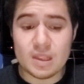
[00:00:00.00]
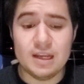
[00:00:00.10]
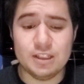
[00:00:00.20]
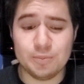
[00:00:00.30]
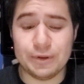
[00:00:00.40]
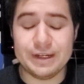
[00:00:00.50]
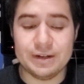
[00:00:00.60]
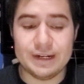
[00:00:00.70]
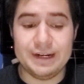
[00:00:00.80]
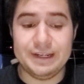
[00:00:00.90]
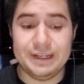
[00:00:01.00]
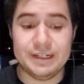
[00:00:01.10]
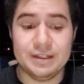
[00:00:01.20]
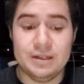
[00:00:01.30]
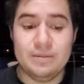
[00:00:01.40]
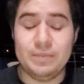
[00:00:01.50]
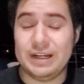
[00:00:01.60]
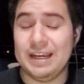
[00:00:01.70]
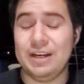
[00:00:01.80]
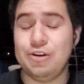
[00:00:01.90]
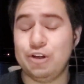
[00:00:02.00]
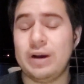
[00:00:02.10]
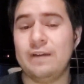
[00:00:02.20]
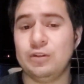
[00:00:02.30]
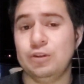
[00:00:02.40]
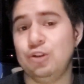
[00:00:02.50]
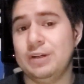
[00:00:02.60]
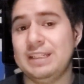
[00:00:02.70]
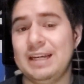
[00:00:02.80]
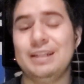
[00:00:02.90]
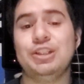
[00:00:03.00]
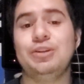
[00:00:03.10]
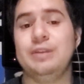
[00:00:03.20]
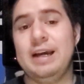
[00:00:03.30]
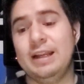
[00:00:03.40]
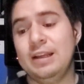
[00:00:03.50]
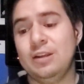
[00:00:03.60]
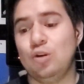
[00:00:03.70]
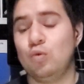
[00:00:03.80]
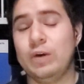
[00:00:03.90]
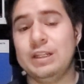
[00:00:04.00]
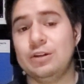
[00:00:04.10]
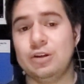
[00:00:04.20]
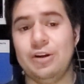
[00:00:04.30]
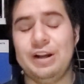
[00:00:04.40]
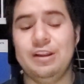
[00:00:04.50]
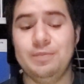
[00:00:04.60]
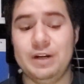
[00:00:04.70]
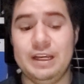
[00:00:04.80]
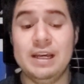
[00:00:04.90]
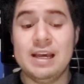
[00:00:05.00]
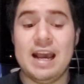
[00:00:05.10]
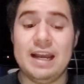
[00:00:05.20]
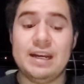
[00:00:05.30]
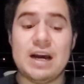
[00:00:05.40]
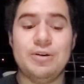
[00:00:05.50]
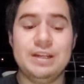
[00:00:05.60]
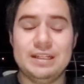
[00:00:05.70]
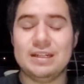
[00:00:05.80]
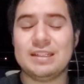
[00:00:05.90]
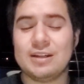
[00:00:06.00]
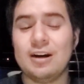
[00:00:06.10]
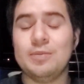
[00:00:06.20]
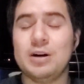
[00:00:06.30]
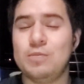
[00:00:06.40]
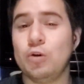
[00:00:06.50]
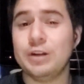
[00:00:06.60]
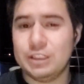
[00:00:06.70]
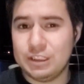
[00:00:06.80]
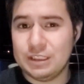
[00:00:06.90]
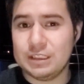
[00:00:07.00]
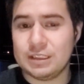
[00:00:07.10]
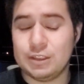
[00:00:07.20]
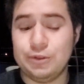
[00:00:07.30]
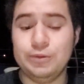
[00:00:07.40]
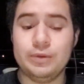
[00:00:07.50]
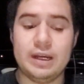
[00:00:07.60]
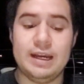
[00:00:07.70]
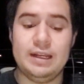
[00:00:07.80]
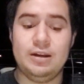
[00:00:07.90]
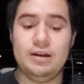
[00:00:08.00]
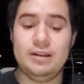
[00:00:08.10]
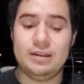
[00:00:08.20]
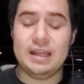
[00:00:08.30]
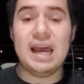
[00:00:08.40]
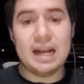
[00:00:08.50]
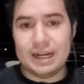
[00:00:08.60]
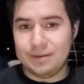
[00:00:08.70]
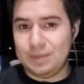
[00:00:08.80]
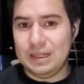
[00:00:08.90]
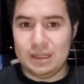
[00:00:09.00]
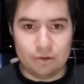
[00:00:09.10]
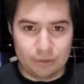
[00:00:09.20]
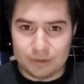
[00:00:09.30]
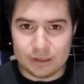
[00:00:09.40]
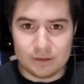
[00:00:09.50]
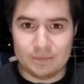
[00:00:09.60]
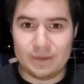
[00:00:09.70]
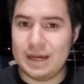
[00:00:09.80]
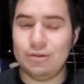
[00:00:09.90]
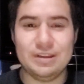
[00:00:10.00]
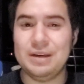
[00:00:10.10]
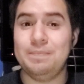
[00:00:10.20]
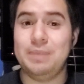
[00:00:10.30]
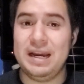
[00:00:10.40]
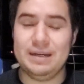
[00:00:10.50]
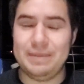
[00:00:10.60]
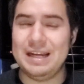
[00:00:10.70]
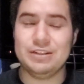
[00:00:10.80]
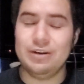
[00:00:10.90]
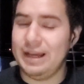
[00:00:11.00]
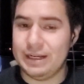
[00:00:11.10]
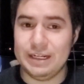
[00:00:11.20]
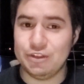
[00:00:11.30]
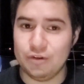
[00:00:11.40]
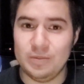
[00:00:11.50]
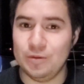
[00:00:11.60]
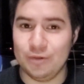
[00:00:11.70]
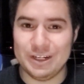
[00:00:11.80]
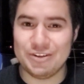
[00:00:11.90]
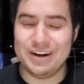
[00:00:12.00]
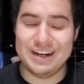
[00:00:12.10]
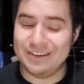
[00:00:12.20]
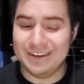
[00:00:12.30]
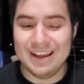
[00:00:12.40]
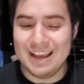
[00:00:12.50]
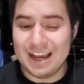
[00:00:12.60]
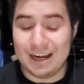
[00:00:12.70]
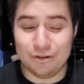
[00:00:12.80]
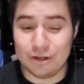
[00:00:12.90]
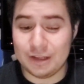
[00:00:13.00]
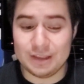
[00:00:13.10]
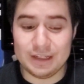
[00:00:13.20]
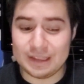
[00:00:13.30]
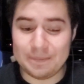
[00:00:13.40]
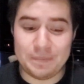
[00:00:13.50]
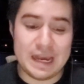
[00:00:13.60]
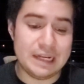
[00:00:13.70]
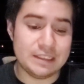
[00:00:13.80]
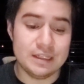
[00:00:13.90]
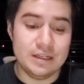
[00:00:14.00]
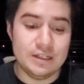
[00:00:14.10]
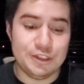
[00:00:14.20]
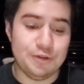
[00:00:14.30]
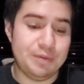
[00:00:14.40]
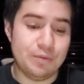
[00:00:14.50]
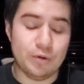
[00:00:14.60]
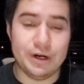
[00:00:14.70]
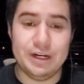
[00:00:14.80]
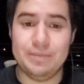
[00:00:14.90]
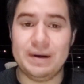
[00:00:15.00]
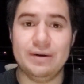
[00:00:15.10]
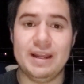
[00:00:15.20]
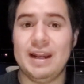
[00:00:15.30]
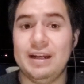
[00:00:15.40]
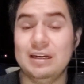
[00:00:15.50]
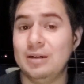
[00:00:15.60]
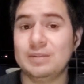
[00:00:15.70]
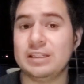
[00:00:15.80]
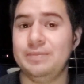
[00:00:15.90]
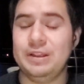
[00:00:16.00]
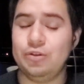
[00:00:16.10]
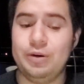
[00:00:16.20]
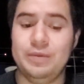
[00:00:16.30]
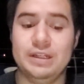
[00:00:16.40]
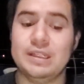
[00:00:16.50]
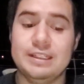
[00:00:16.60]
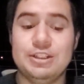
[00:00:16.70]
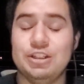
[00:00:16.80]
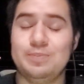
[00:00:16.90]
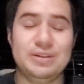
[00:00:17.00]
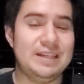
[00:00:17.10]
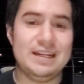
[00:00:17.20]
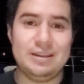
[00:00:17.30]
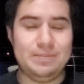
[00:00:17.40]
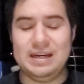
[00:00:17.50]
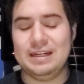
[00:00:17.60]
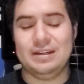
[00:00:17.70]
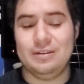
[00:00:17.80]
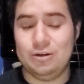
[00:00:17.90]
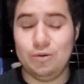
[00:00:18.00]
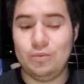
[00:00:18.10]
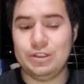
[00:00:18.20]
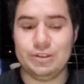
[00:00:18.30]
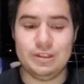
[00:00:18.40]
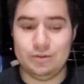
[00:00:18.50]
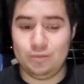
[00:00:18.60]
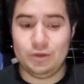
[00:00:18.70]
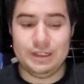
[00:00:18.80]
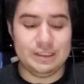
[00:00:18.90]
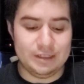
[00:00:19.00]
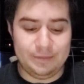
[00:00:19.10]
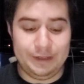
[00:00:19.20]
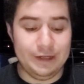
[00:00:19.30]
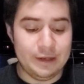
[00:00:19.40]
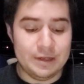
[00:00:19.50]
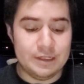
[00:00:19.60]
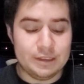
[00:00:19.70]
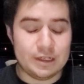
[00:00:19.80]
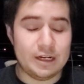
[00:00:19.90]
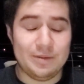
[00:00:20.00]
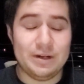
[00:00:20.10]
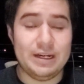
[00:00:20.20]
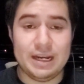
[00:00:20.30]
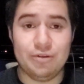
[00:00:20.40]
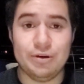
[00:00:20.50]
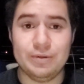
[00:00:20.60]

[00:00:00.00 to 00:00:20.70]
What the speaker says: It's a pretty good idea. But again, you do have to address that issue that the renters aren't getting the money. And now he does talk about mortgages too. And that I completely agree with him. I don't think banks are like extremely rich right now. I do not think that banks should be worrying about getting a lump sum in 3 months. They should just put that at the back end of the loan, which is what he's going to be talking about. And I agree